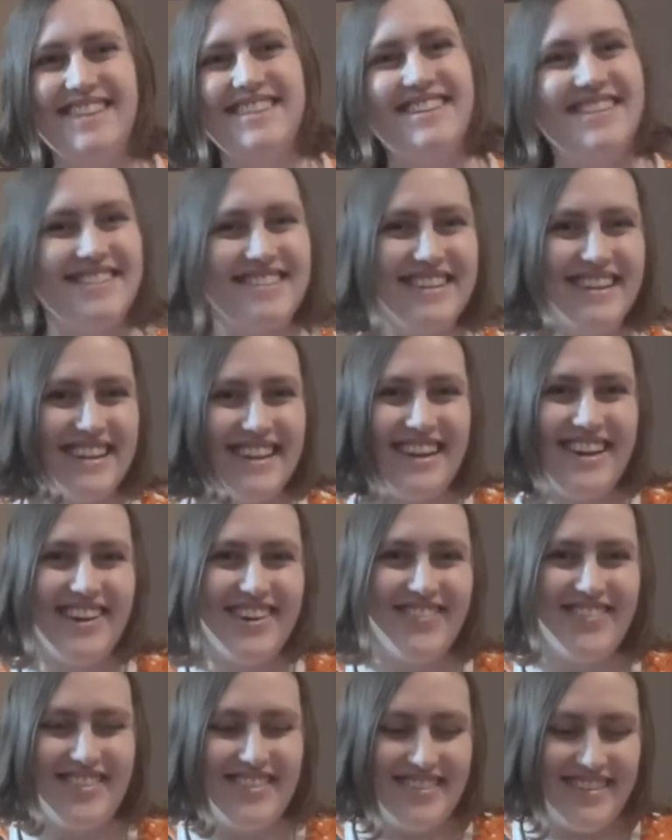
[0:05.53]
it's Kitty
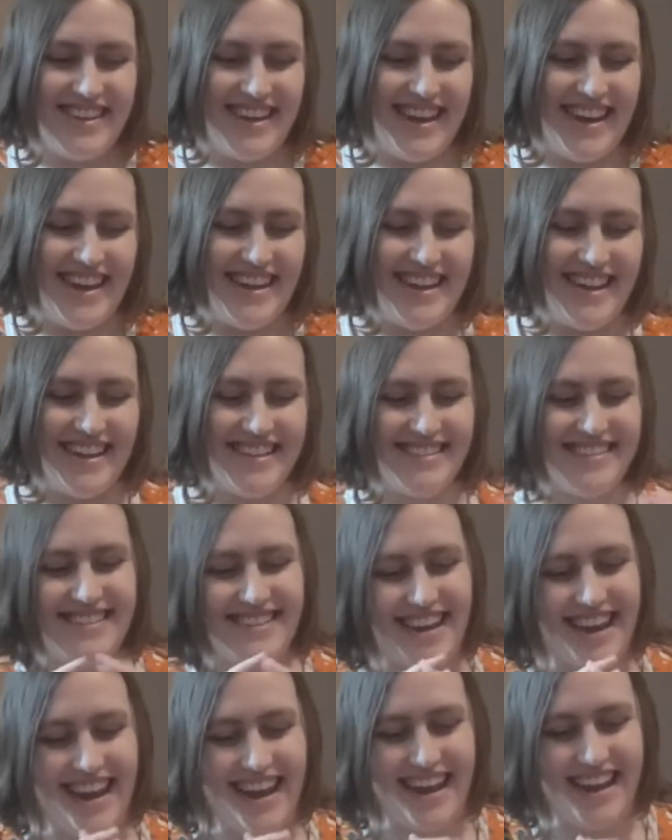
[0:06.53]
here once again, and
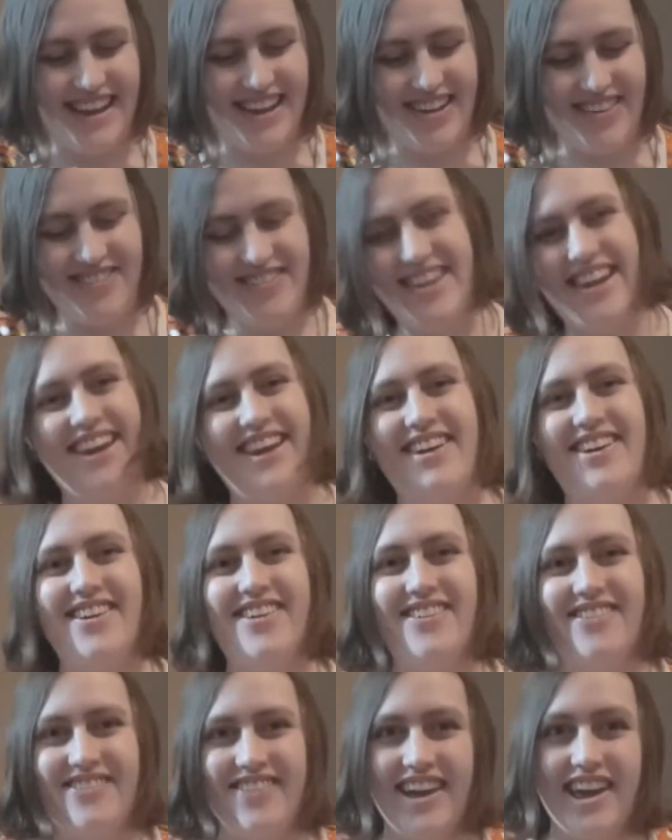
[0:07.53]
today I am
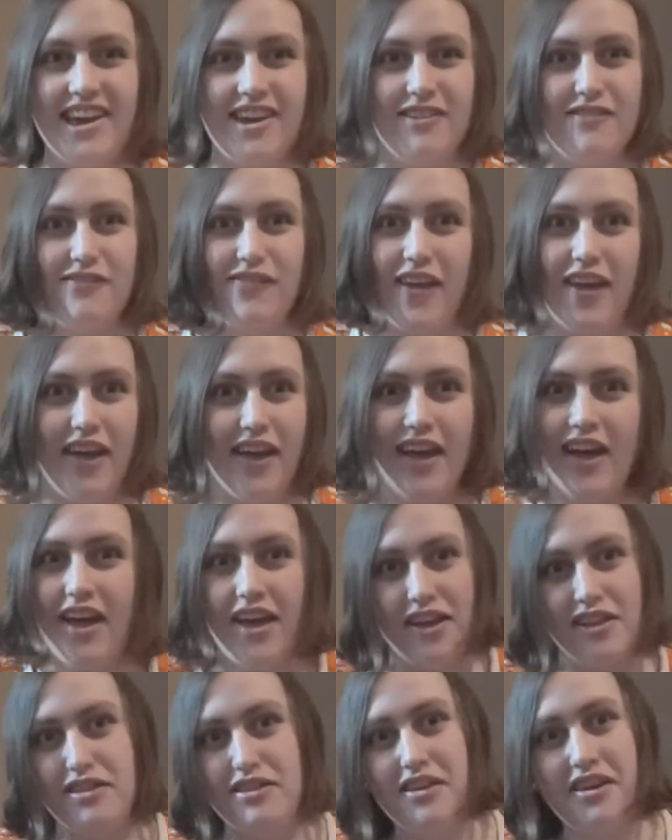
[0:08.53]
here with
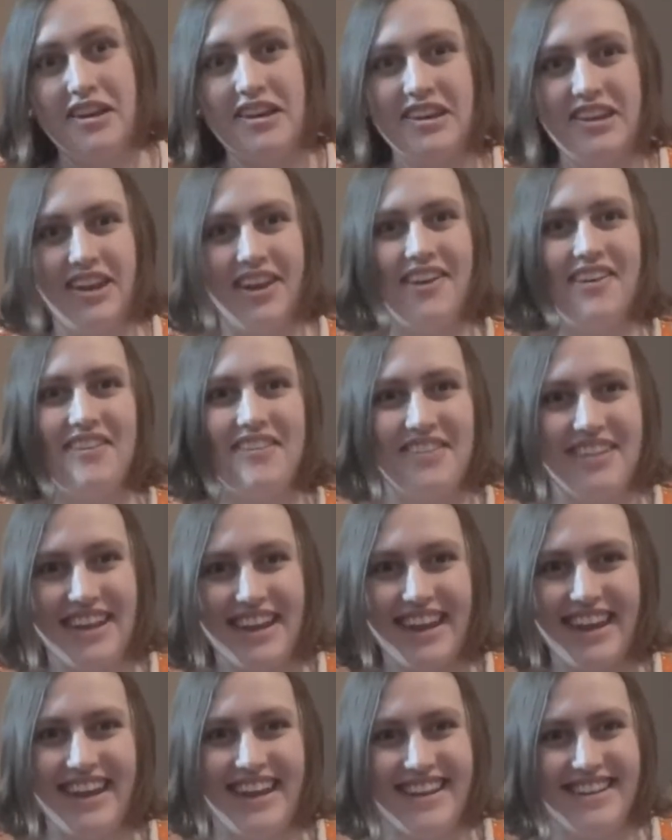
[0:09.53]
the
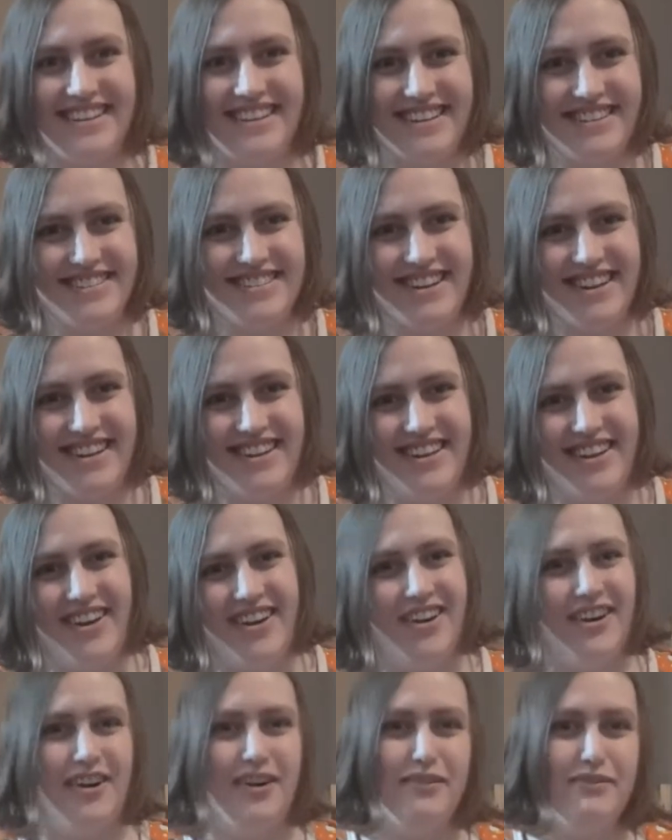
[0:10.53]
yearly edition
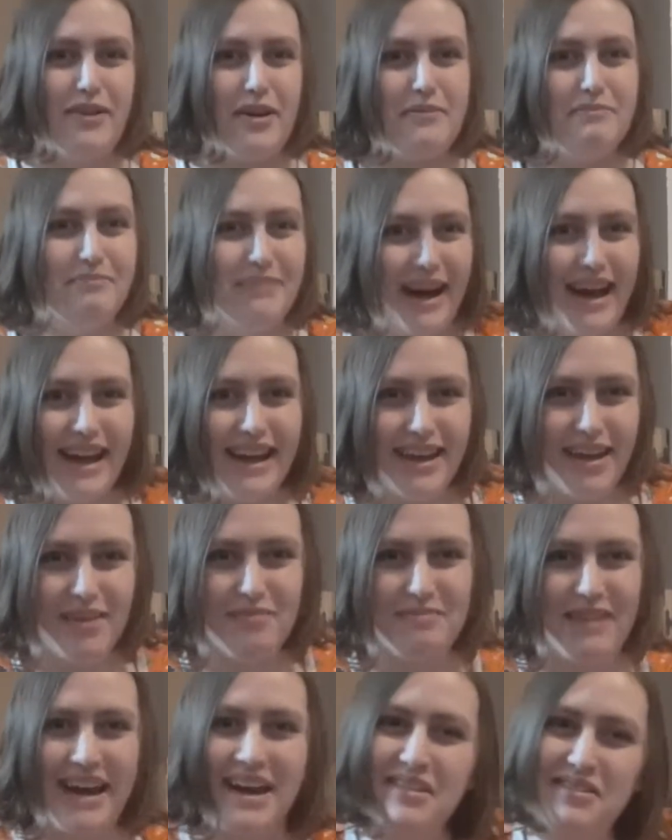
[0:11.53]
of my
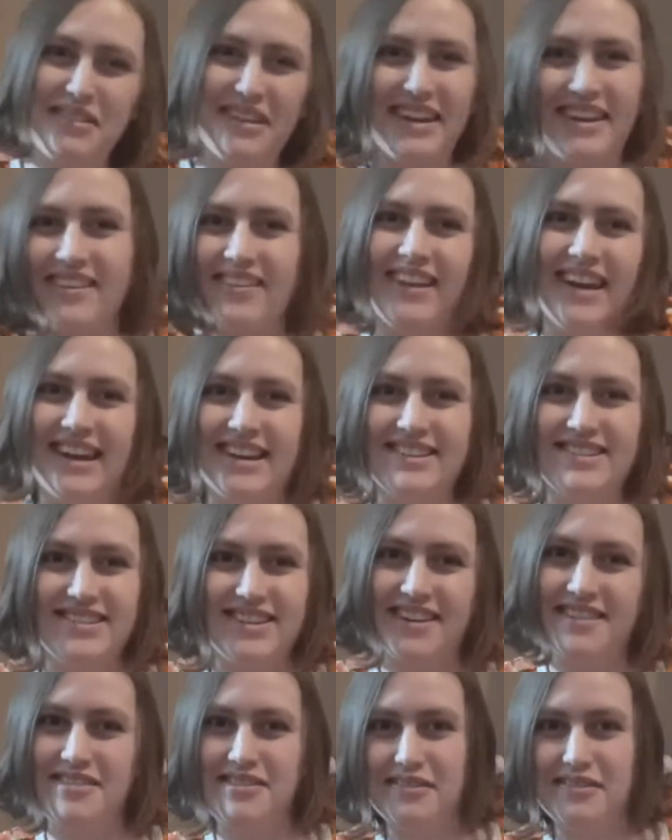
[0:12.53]
Paci collection.